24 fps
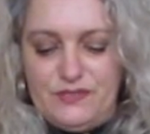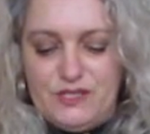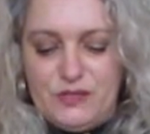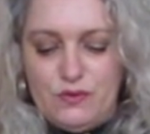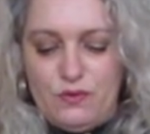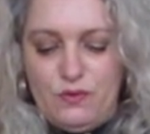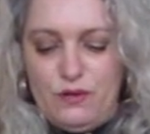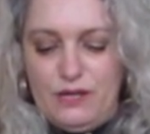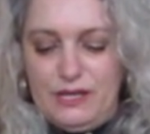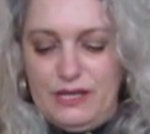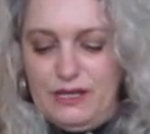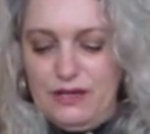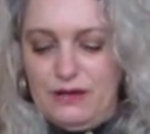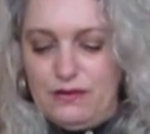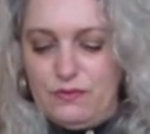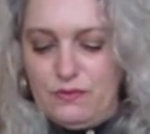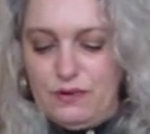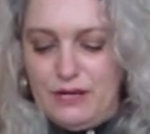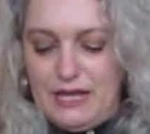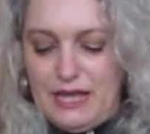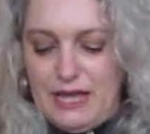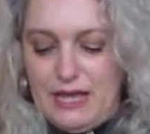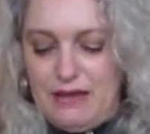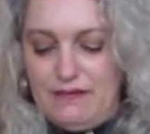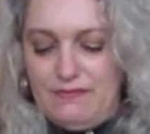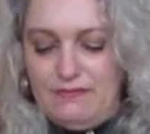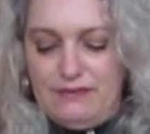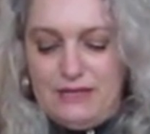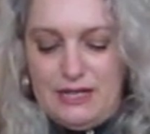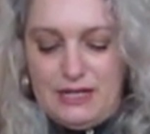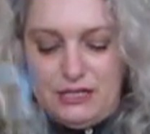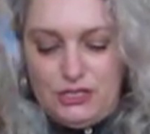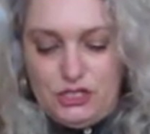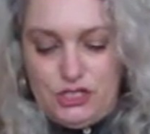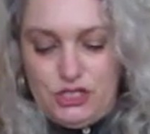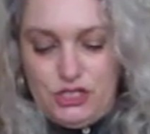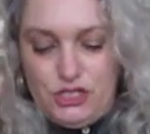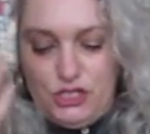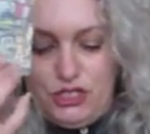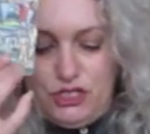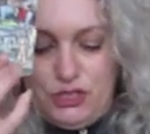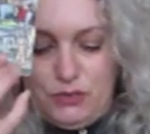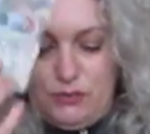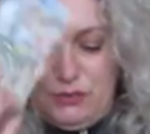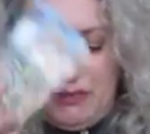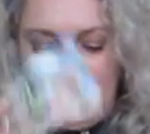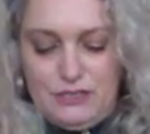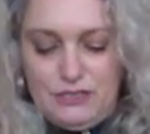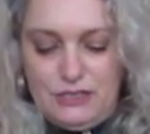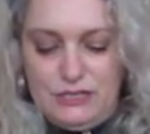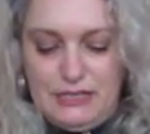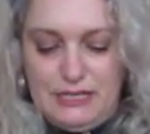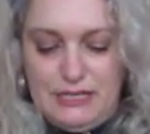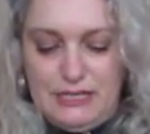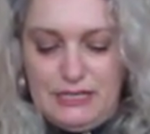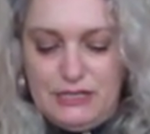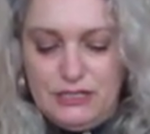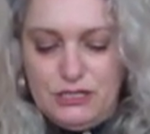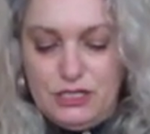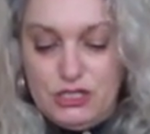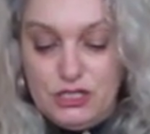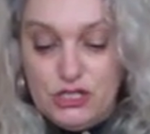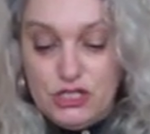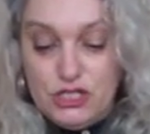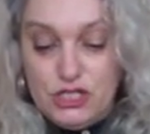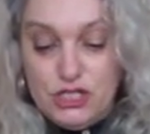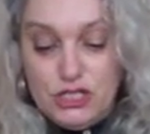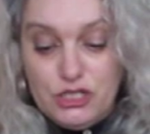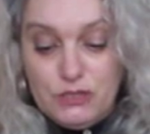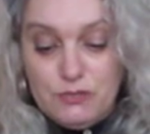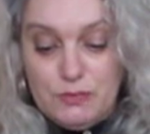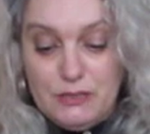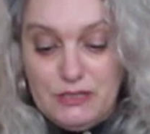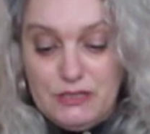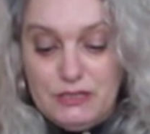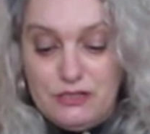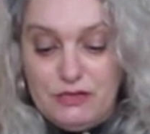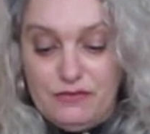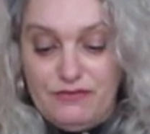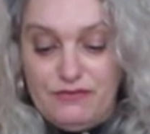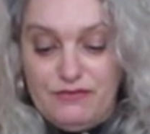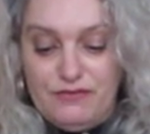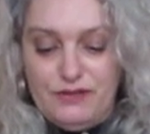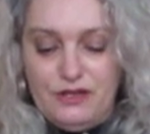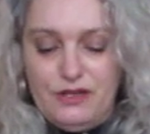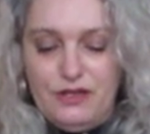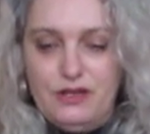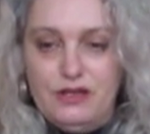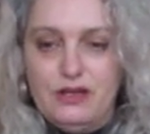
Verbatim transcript: so here we have that judgment again, the judgment of